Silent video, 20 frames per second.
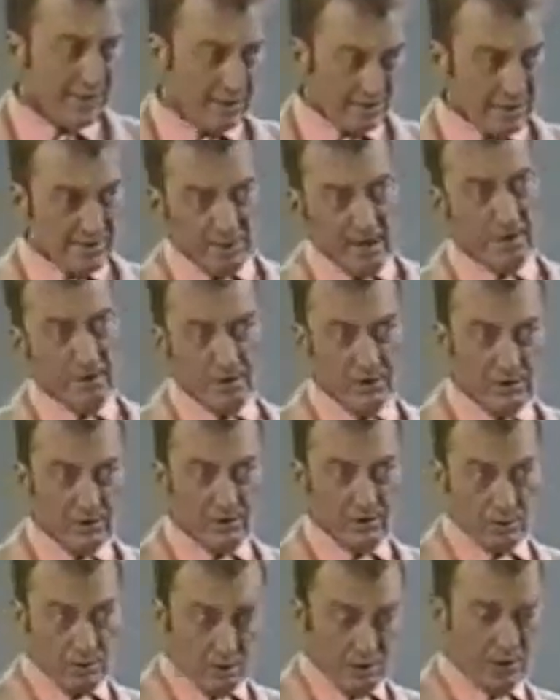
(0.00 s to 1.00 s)
that
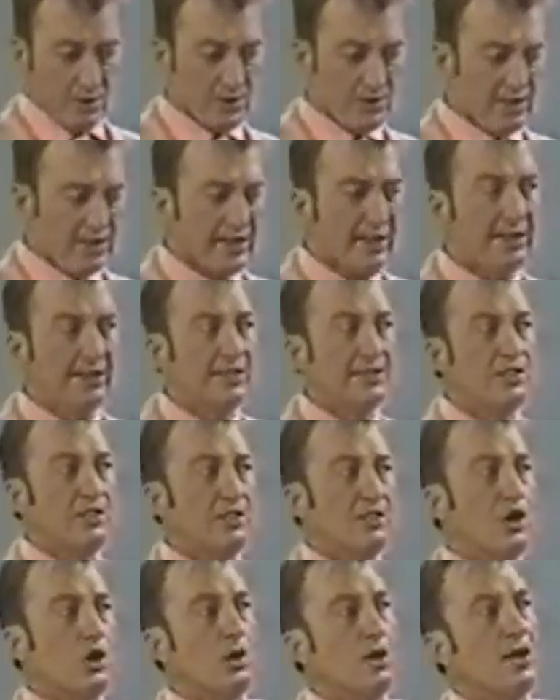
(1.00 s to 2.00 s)
was what she was thinking. It's
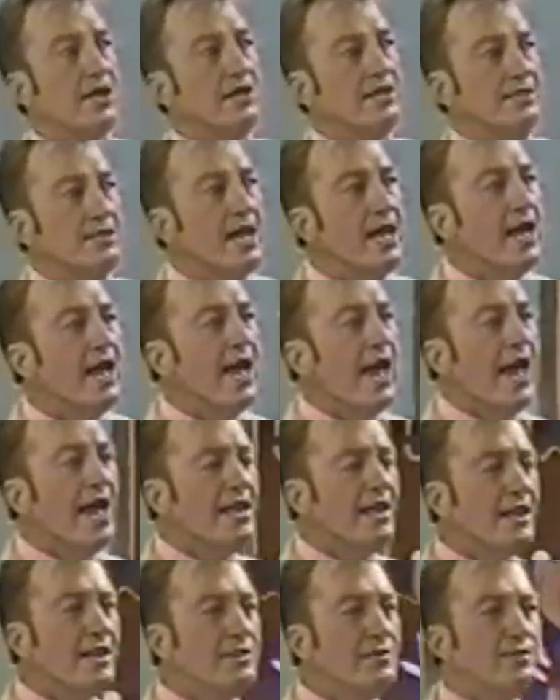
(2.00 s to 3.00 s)
as though he's
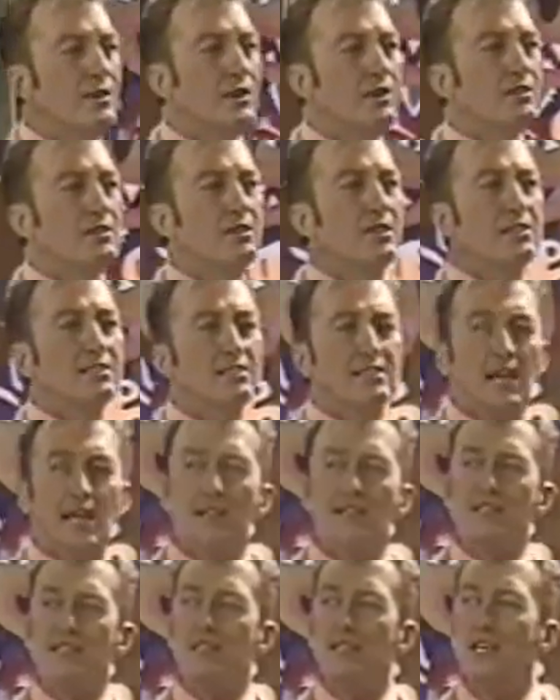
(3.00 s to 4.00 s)
an infant that's
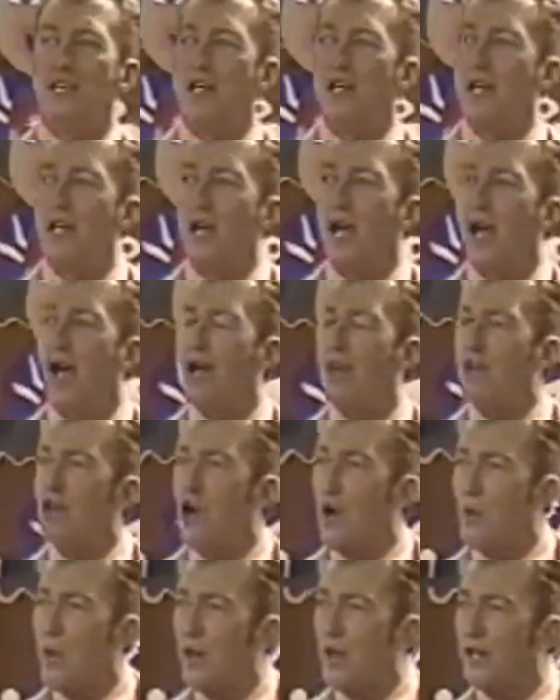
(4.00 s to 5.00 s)
tense, and
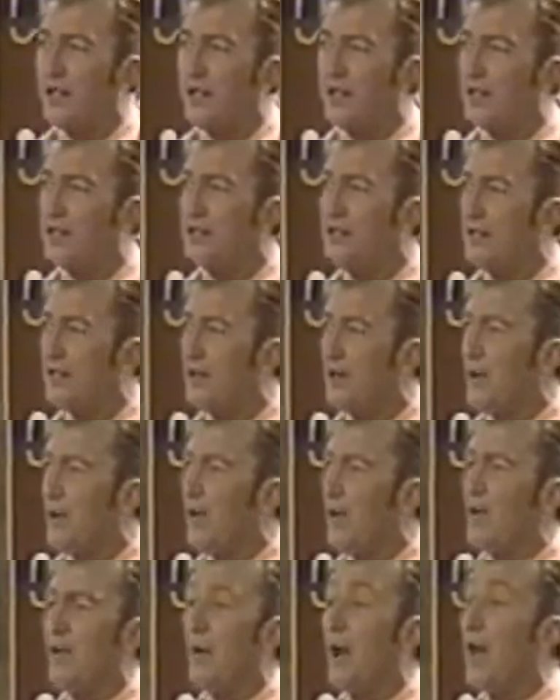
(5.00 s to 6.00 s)
nobody can
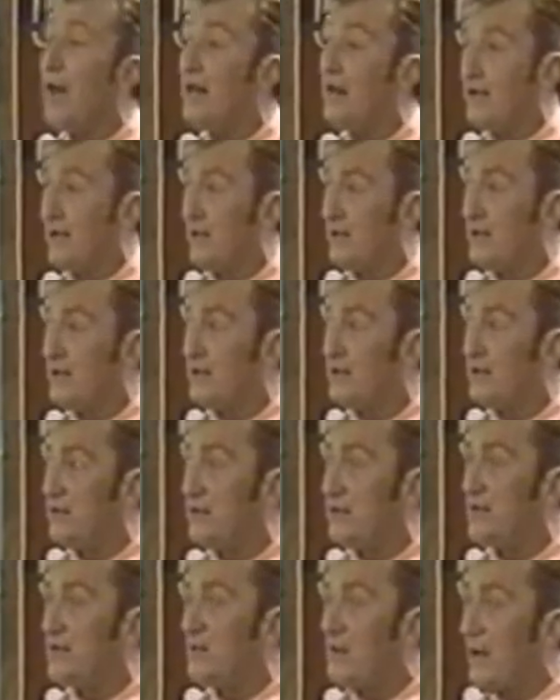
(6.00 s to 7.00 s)
do anything
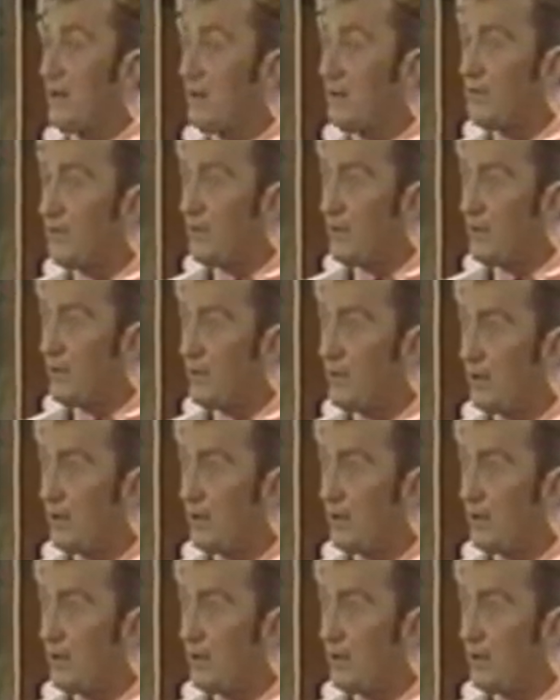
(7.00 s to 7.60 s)
to make him feel